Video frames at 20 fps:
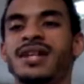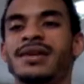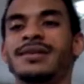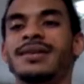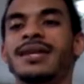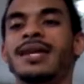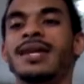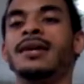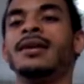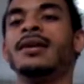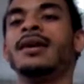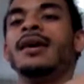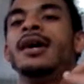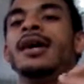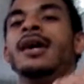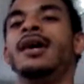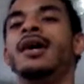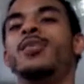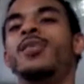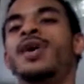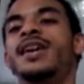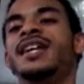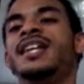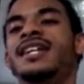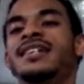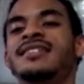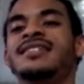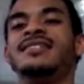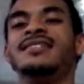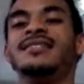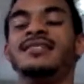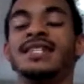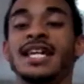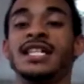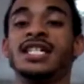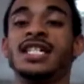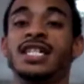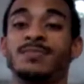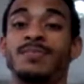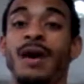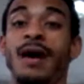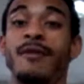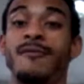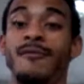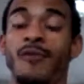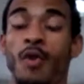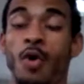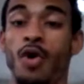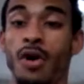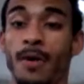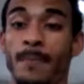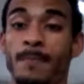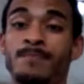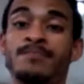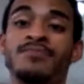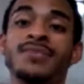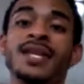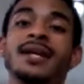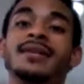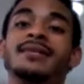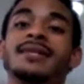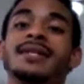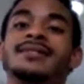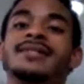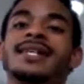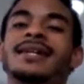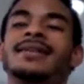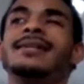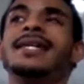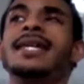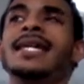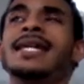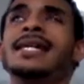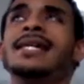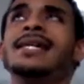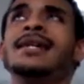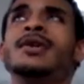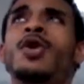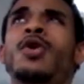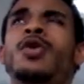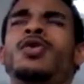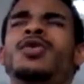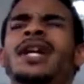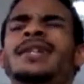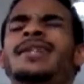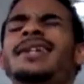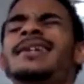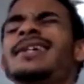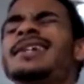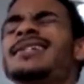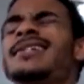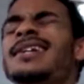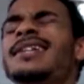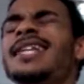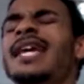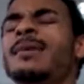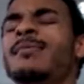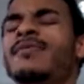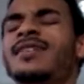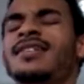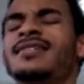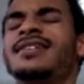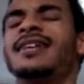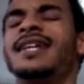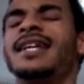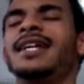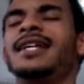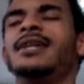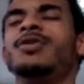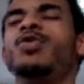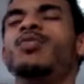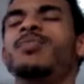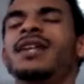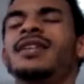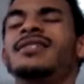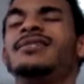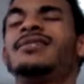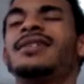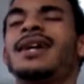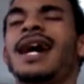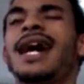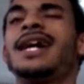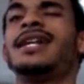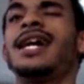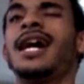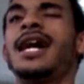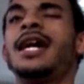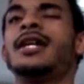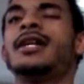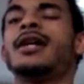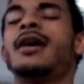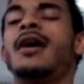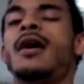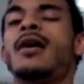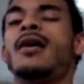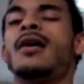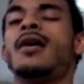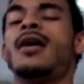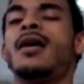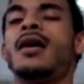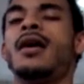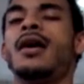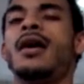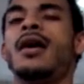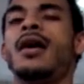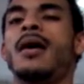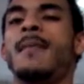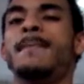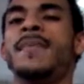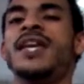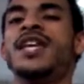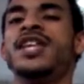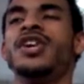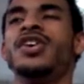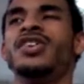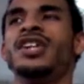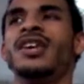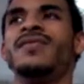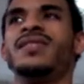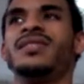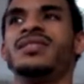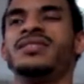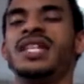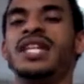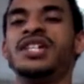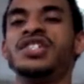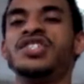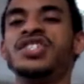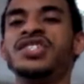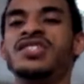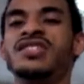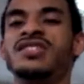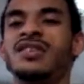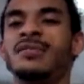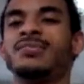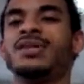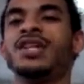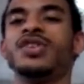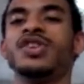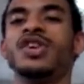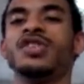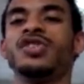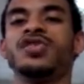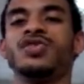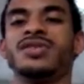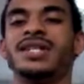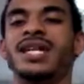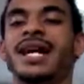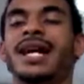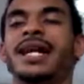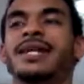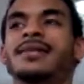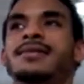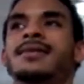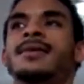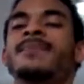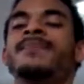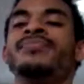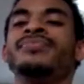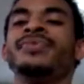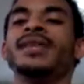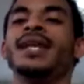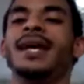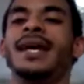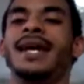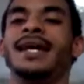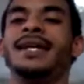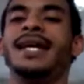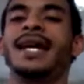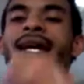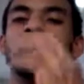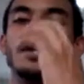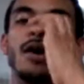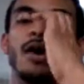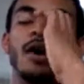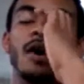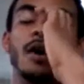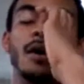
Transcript: technique when he's in Sage 6th Path form. This technique I think the name of the technique will be Skyline Meteor Devastation, something along those lines. And then